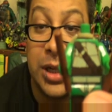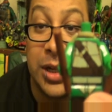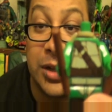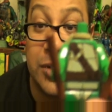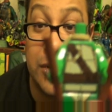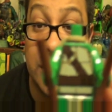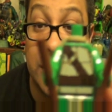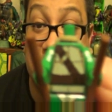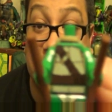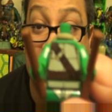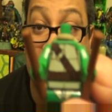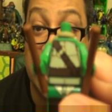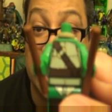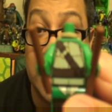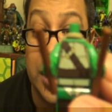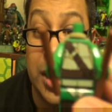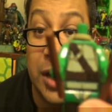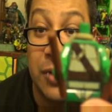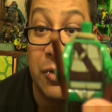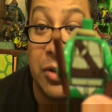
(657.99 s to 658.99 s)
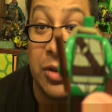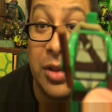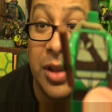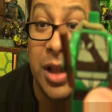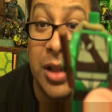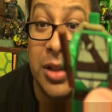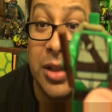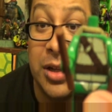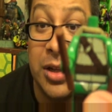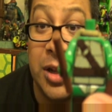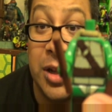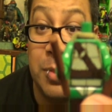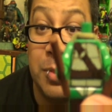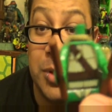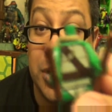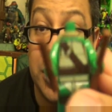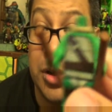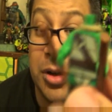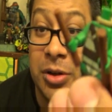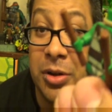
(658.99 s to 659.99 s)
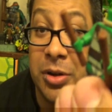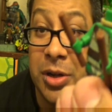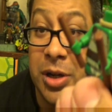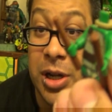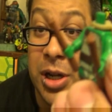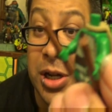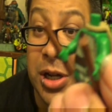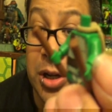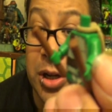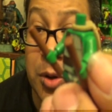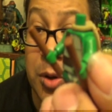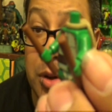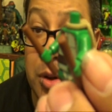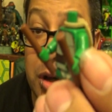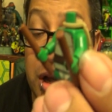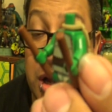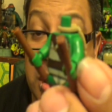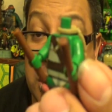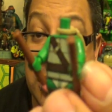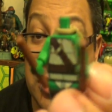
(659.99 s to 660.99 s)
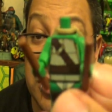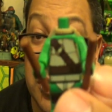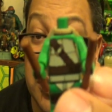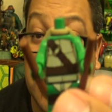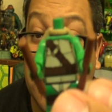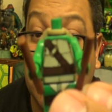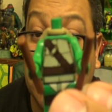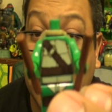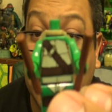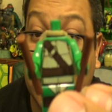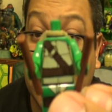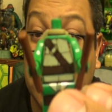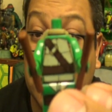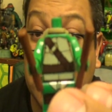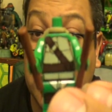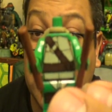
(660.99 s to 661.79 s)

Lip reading: like I said, if it's nothing up there, no color, just a regular